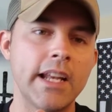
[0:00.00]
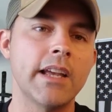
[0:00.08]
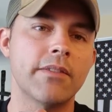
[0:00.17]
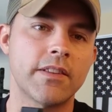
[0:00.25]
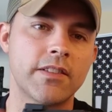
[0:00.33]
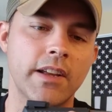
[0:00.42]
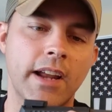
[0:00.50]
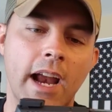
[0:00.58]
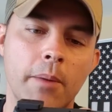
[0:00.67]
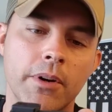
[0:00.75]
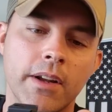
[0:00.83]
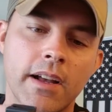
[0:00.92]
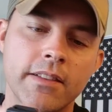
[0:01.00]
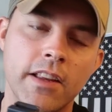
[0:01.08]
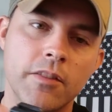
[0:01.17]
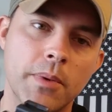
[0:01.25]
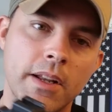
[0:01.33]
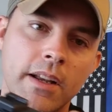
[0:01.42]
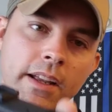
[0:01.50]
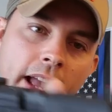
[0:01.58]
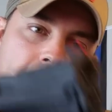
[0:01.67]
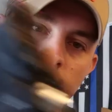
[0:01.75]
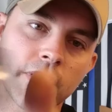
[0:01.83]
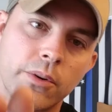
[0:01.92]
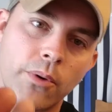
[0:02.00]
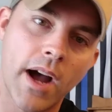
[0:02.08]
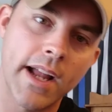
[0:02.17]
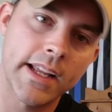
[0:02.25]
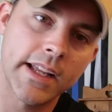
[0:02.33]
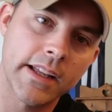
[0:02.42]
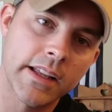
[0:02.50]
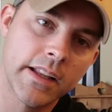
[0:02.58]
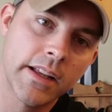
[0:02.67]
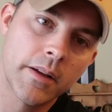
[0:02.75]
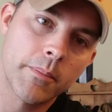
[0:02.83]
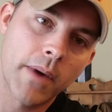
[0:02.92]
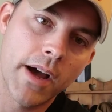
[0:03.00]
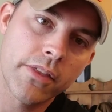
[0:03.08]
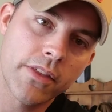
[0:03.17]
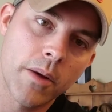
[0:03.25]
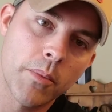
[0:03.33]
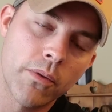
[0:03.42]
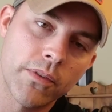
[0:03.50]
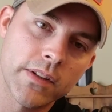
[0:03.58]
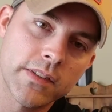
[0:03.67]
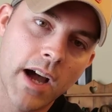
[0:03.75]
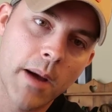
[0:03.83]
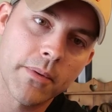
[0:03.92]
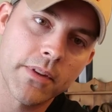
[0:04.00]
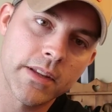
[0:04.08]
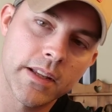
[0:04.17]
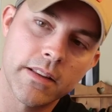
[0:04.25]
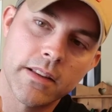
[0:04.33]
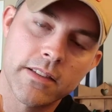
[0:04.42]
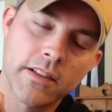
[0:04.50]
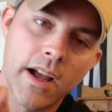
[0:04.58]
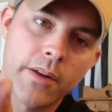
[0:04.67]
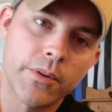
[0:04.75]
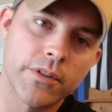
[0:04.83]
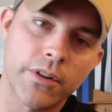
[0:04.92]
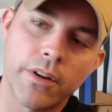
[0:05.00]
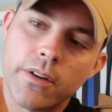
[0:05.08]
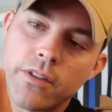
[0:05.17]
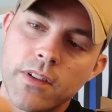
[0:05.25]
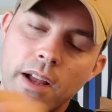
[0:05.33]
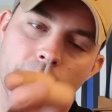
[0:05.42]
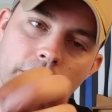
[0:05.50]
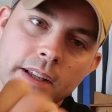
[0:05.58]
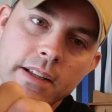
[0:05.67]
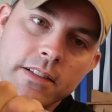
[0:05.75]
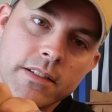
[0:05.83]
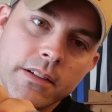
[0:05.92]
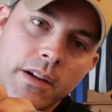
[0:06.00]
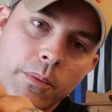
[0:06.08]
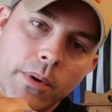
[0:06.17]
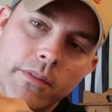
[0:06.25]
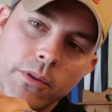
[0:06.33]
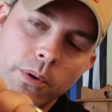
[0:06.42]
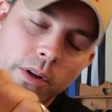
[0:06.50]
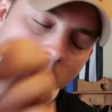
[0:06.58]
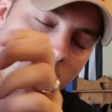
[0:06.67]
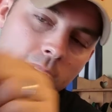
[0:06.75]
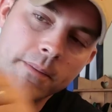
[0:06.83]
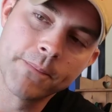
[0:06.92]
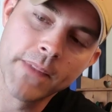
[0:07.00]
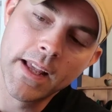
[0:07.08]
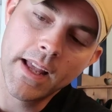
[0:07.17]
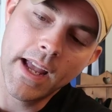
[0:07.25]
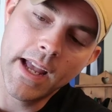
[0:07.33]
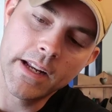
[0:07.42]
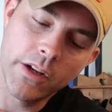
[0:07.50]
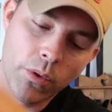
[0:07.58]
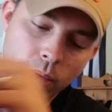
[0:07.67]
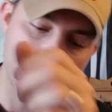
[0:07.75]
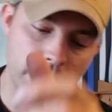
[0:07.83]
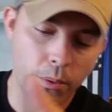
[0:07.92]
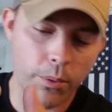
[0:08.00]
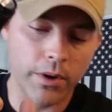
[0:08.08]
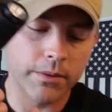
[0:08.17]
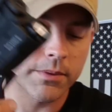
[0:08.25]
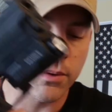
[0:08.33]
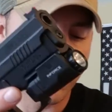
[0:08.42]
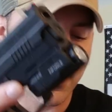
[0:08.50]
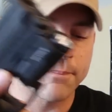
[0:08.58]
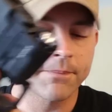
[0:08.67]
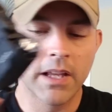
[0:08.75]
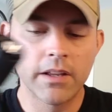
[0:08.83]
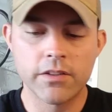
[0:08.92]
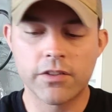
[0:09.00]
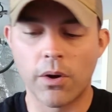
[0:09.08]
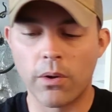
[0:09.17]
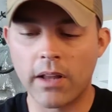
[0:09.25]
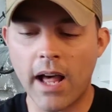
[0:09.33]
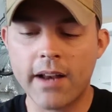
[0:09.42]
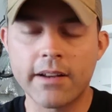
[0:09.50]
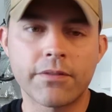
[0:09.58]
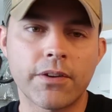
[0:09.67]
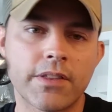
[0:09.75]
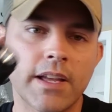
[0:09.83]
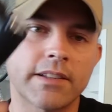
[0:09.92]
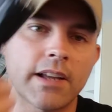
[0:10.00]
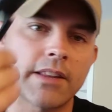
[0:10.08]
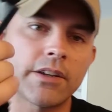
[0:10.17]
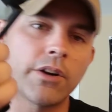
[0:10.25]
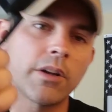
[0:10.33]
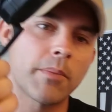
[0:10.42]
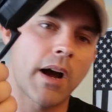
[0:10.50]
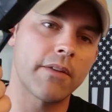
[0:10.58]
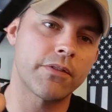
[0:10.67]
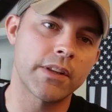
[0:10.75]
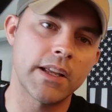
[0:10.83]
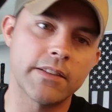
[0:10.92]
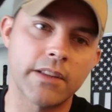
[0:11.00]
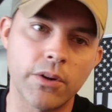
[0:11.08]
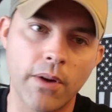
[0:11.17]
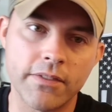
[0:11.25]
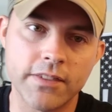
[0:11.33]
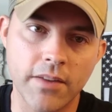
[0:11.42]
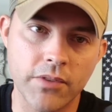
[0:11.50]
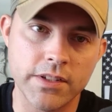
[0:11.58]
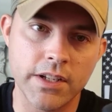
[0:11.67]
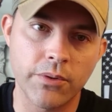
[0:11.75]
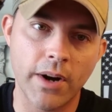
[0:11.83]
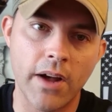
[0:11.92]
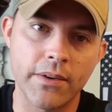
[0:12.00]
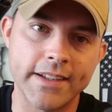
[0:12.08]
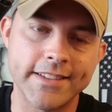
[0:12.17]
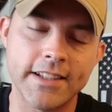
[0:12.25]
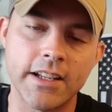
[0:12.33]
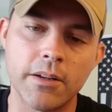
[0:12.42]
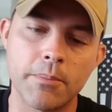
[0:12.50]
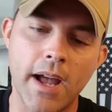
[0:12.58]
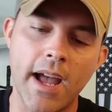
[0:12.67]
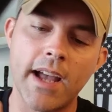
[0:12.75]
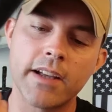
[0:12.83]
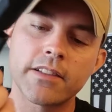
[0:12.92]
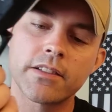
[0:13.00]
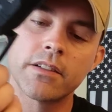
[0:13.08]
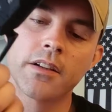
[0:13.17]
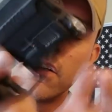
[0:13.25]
any of the Sig hammer guns has been occasionally riding my thumb over the top of the slide return or slide release, whatever you want to call it, and it going forward. Okay, so a lot of different things out there you can buy for these. They do have 17 round extended mags